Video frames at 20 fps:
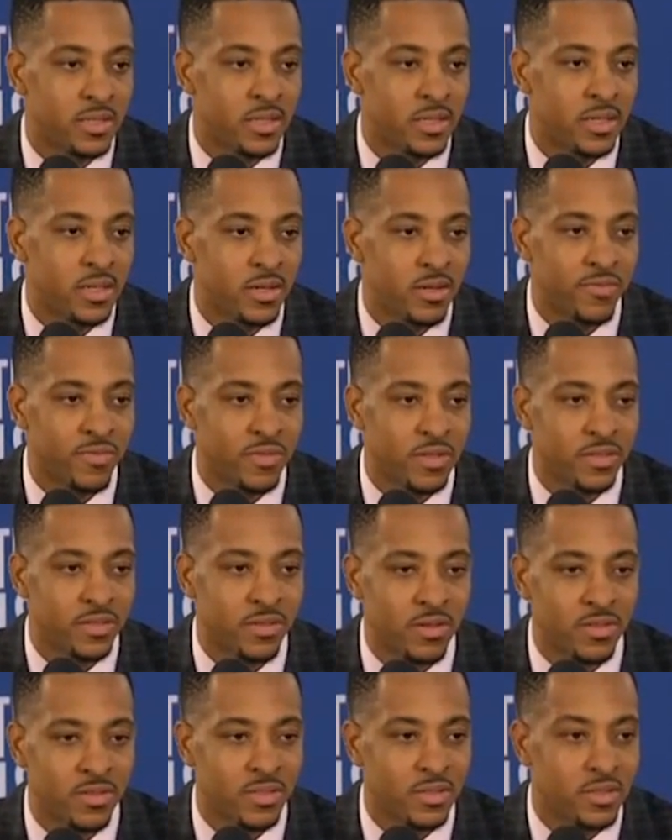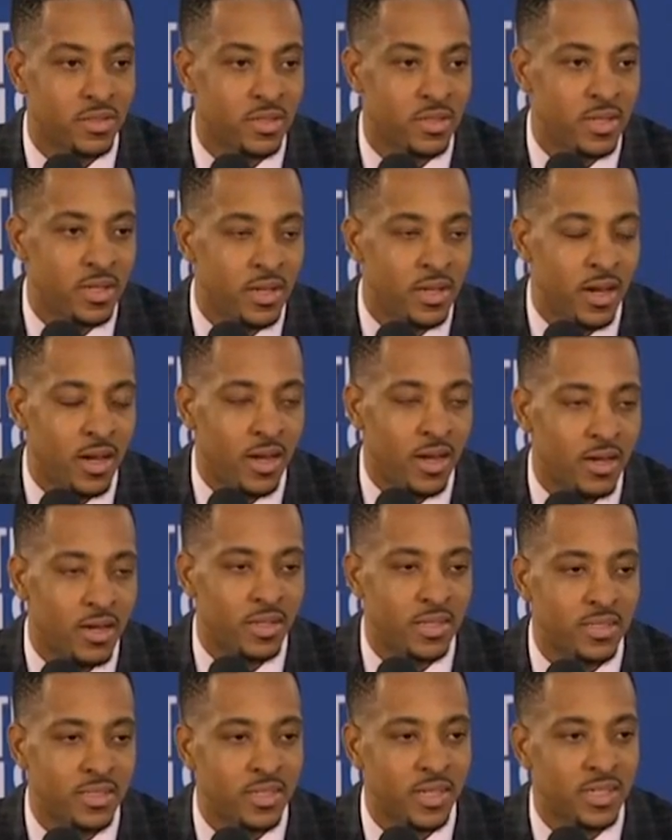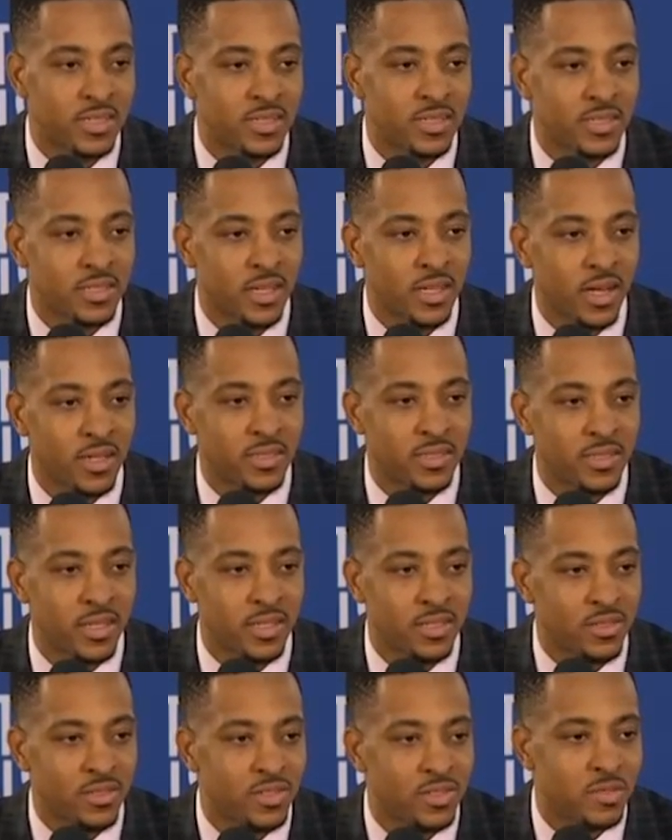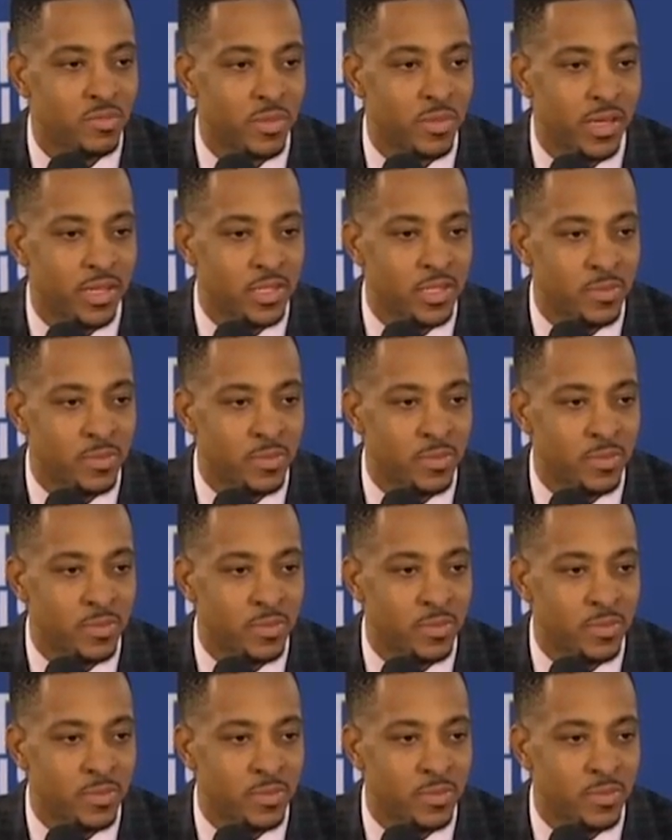You know, free throws are uncontested shots that you should make,